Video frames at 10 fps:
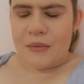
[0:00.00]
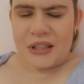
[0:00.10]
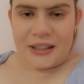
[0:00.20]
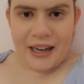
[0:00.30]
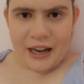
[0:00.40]

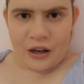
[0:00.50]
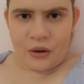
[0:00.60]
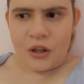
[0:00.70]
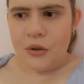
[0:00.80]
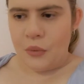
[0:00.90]
So
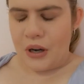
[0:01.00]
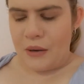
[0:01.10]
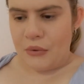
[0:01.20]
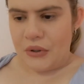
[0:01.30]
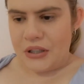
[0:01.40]
now
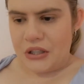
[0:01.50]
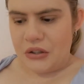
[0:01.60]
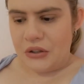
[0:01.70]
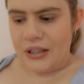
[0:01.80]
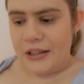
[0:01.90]
what I'm going to
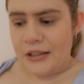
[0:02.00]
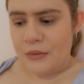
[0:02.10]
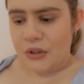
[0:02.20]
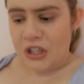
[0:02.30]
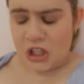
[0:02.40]
do
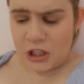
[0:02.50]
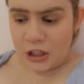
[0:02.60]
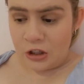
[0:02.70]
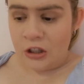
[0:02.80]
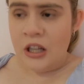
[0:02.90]
is I'm gonna
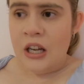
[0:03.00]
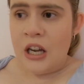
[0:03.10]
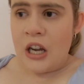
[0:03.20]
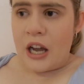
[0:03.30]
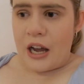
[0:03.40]
chill,
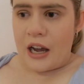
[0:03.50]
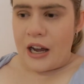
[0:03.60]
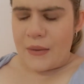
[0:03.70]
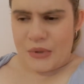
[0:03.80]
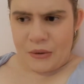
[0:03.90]

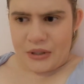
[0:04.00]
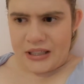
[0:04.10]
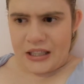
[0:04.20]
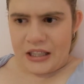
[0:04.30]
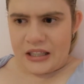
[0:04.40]
have something
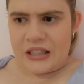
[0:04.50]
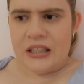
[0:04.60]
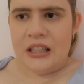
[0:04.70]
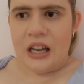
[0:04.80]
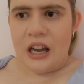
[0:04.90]
to
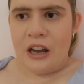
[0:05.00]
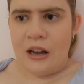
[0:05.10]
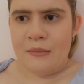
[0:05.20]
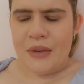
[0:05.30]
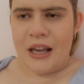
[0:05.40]
eat,
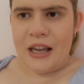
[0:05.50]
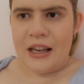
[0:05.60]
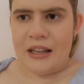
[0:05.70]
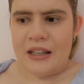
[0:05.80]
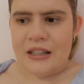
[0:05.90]

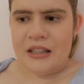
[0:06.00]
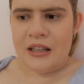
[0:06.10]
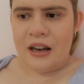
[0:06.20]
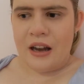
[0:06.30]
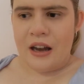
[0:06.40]

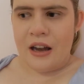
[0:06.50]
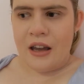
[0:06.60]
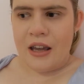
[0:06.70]
and I